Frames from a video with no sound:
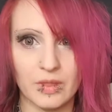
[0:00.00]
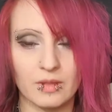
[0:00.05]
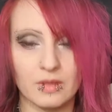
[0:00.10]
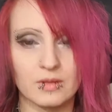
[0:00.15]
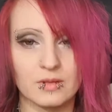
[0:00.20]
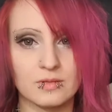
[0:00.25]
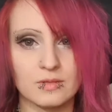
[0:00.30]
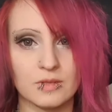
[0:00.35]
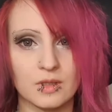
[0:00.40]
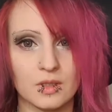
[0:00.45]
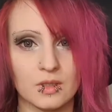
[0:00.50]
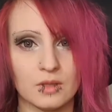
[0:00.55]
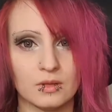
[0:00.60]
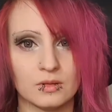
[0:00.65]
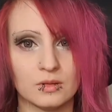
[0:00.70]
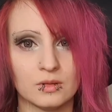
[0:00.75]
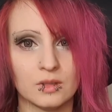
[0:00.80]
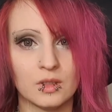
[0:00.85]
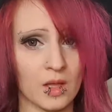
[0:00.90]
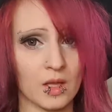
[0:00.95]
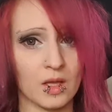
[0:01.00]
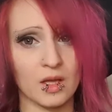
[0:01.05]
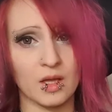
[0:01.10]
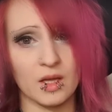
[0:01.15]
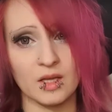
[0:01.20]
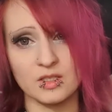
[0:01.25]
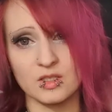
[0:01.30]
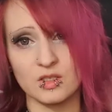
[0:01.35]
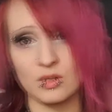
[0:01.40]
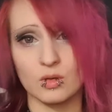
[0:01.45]
this video.
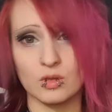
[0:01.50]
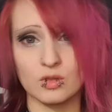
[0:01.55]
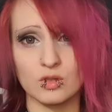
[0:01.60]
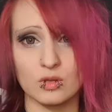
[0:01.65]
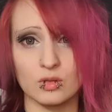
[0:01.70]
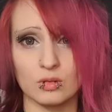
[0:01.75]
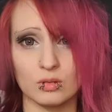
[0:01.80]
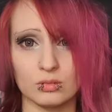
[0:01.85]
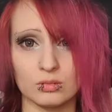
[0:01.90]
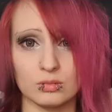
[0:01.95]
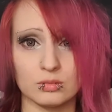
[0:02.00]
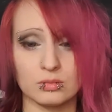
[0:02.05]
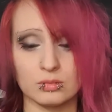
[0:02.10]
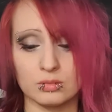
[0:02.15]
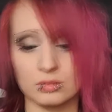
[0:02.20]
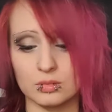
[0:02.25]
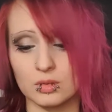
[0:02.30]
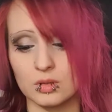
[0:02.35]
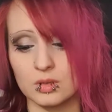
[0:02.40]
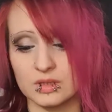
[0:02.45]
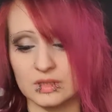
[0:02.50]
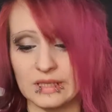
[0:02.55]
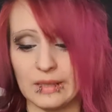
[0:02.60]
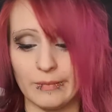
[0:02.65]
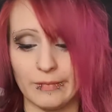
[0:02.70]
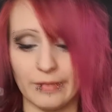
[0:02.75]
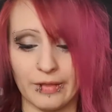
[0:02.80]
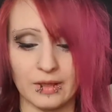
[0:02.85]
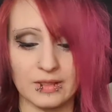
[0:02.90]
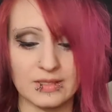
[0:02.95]
And also,
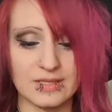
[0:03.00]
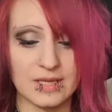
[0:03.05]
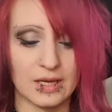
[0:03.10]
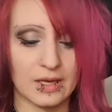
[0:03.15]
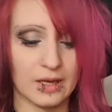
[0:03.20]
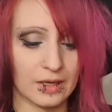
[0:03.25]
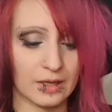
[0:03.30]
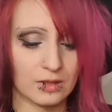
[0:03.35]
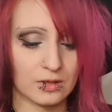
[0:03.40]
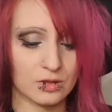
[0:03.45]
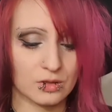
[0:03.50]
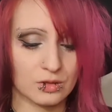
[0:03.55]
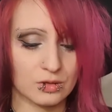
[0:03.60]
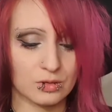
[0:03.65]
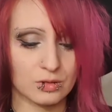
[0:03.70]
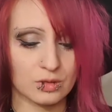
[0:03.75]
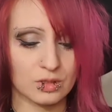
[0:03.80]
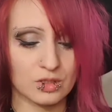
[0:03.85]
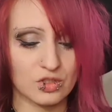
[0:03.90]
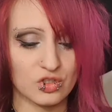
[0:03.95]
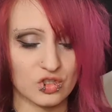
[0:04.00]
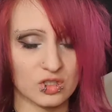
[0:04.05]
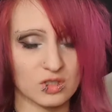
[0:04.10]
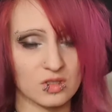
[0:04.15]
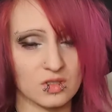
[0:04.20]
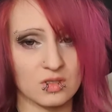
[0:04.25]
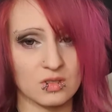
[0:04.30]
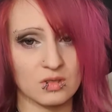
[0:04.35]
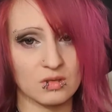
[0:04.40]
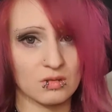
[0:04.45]
some things I like to do is
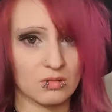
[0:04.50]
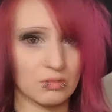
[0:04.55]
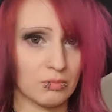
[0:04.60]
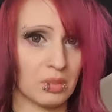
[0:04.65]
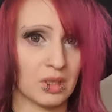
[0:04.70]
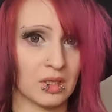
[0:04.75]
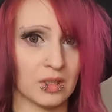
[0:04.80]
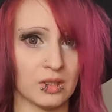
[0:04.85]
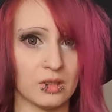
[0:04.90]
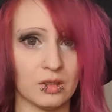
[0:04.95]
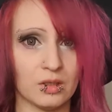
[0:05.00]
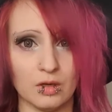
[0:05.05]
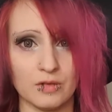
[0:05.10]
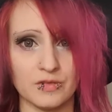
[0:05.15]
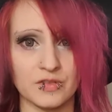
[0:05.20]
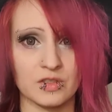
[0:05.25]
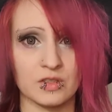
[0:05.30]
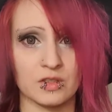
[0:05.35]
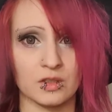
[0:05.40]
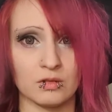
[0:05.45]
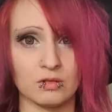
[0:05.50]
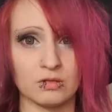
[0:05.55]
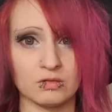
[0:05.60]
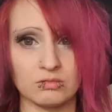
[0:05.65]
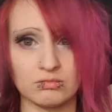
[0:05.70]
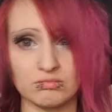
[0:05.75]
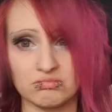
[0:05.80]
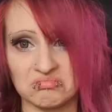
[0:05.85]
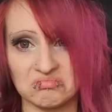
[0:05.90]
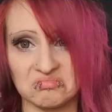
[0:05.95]
just buy goth stuff.
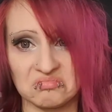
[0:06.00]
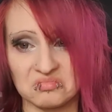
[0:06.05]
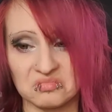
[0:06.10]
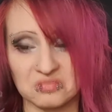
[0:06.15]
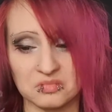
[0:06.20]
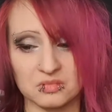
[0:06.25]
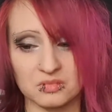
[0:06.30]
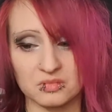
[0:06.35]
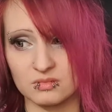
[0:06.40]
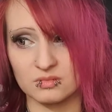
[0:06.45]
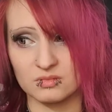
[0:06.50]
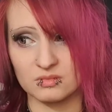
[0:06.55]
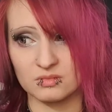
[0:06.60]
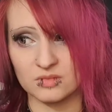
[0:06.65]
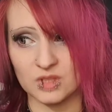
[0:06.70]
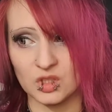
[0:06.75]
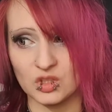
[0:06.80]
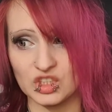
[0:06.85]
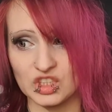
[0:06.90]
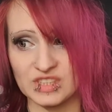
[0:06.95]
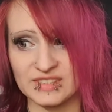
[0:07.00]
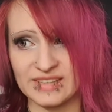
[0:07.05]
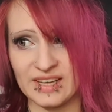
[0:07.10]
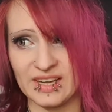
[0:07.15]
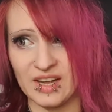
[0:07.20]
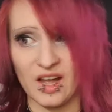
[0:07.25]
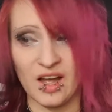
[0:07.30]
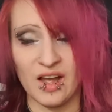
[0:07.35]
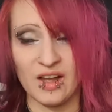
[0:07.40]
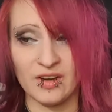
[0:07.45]

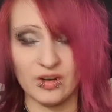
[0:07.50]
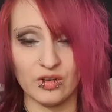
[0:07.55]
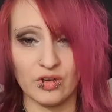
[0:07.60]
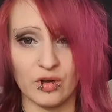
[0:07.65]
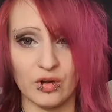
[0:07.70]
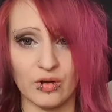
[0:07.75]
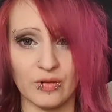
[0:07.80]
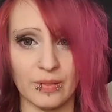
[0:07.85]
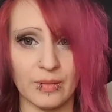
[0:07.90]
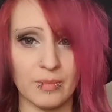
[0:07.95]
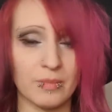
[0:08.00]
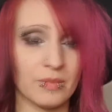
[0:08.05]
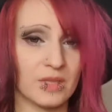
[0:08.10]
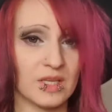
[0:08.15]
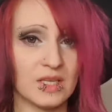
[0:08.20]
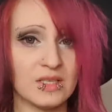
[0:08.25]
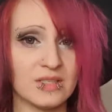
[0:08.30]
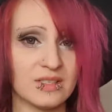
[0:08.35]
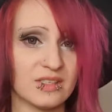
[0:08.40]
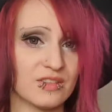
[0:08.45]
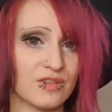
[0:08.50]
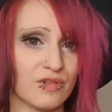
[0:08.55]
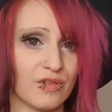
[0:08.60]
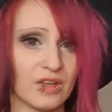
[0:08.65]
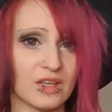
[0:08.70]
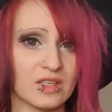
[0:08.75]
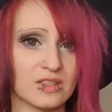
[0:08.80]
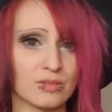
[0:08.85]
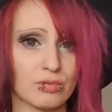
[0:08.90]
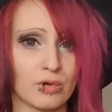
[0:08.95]
I don't know, the easiest
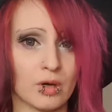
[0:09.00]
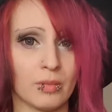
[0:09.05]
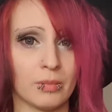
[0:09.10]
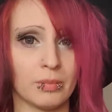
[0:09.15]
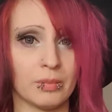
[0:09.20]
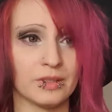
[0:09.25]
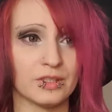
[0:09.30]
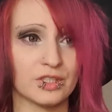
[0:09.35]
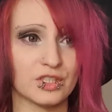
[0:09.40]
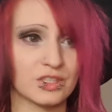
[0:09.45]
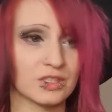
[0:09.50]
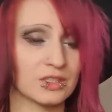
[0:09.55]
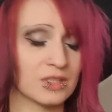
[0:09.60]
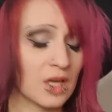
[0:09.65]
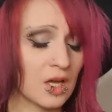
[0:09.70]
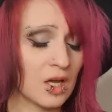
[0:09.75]
thing is probably just